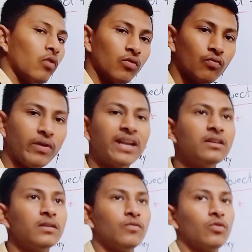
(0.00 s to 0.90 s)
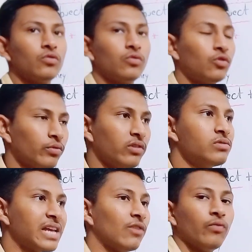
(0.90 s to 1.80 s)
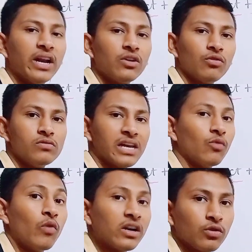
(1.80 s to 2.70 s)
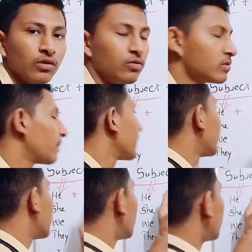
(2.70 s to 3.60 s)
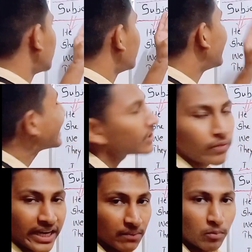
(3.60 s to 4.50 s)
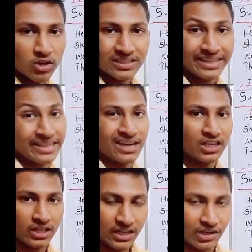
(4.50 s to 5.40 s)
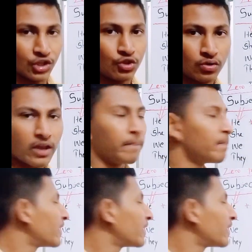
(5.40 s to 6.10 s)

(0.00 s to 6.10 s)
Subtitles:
when to use and where to use and what to use, that is very important in English. Okay,